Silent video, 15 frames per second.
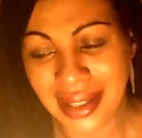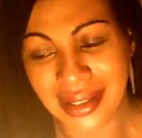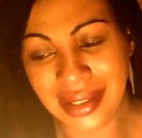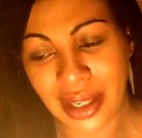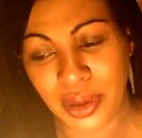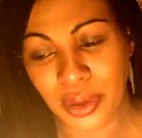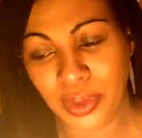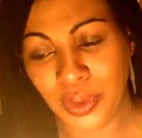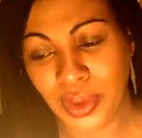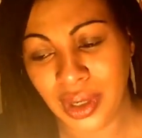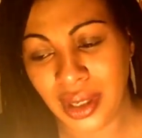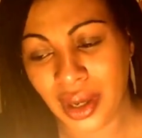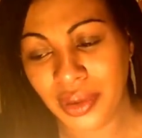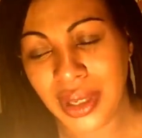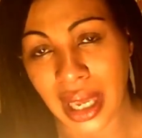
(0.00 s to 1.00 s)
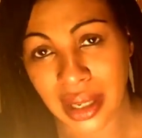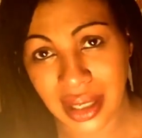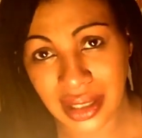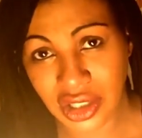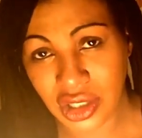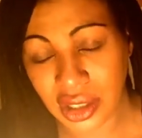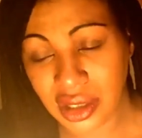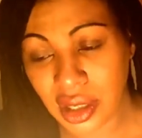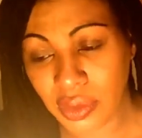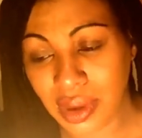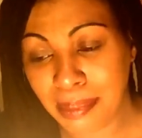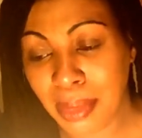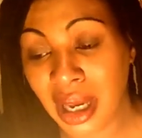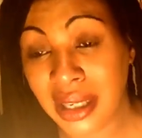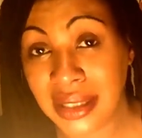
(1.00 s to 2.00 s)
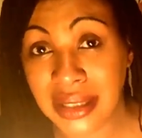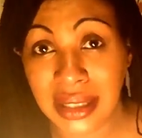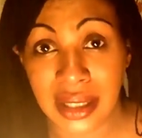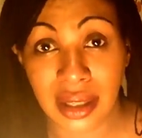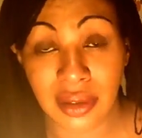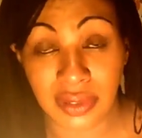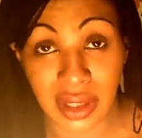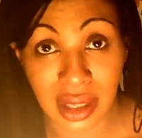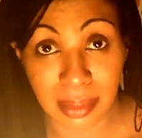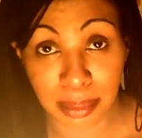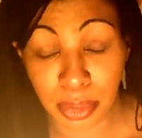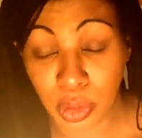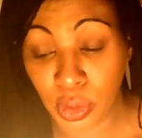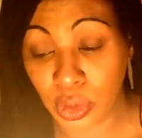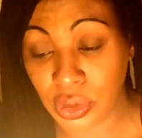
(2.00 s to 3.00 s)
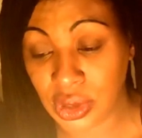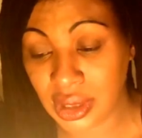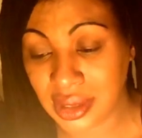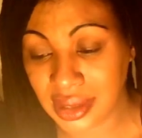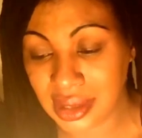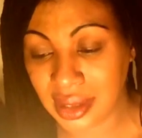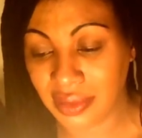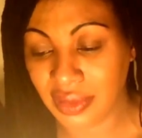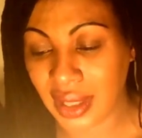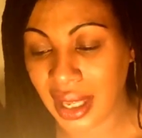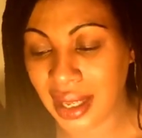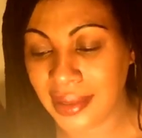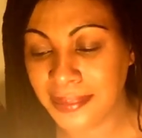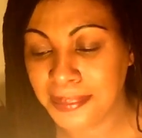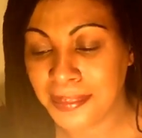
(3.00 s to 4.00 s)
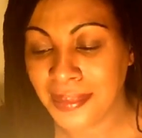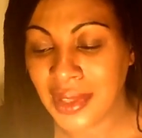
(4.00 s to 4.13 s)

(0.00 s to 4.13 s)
So, okay, it's just a reminder of the importance of that.